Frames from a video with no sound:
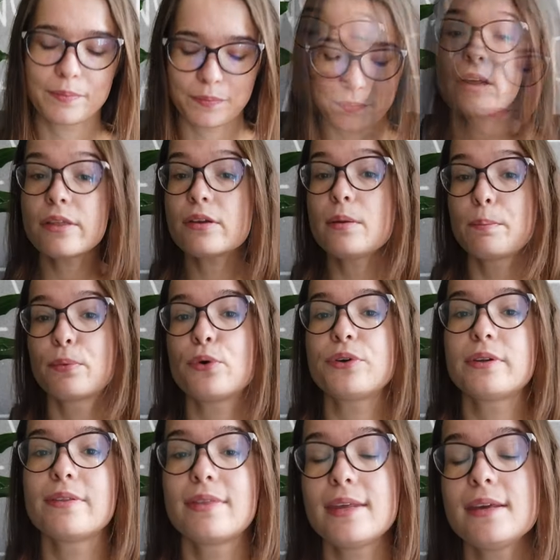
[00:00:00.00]
Another
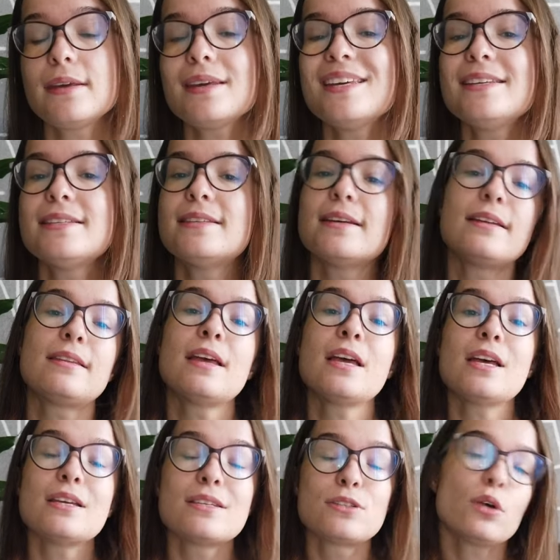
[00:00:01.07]
important thing is that
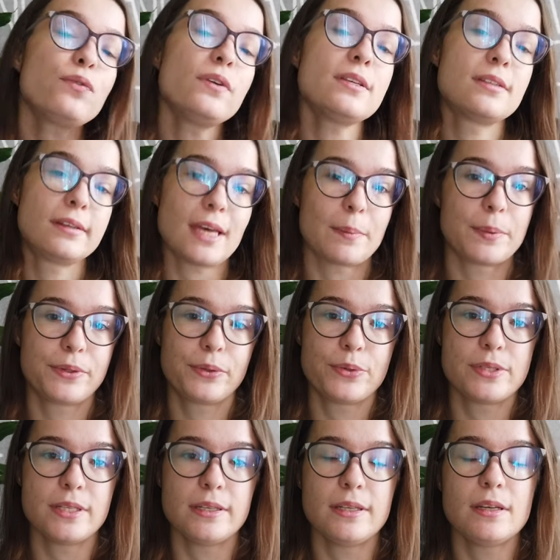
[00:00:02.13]
Sofia is a
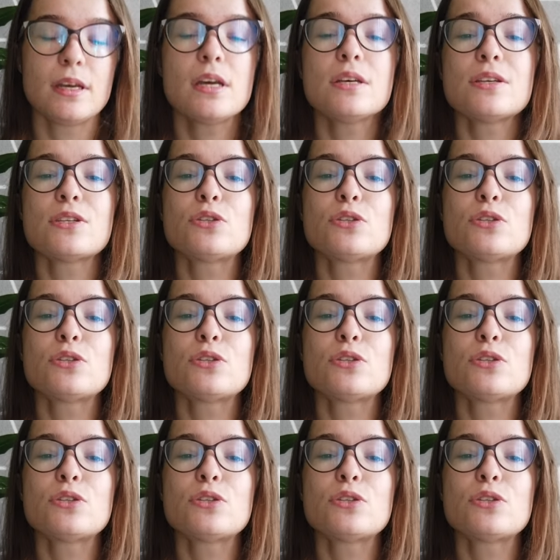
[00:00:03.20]
capital city.